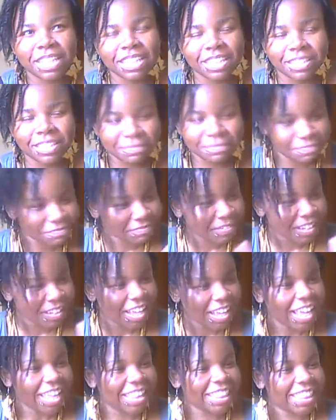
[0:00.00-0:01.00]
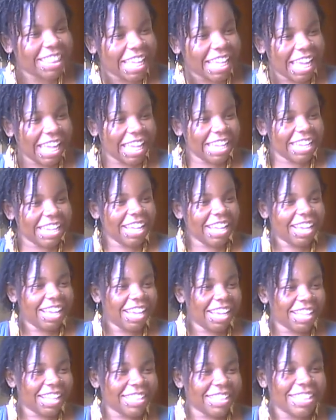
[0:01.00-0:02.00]
Miller. Then
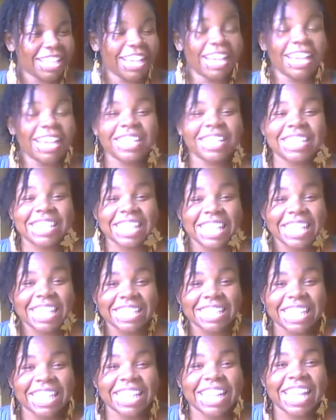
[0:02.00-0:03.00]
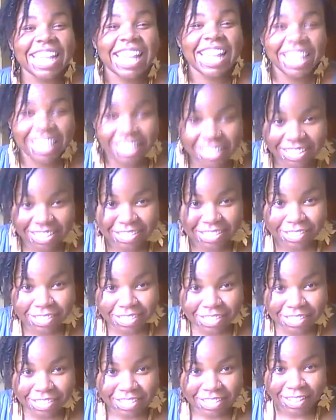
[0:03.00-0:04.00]
the season
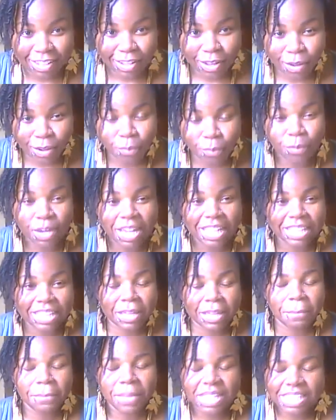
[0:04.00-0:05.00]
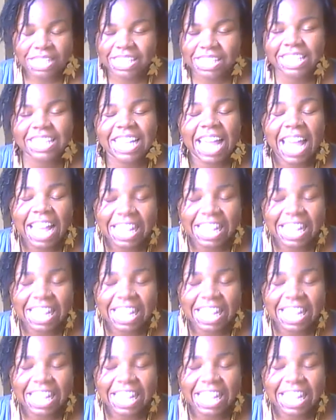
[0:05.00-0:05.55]
ends with Mr.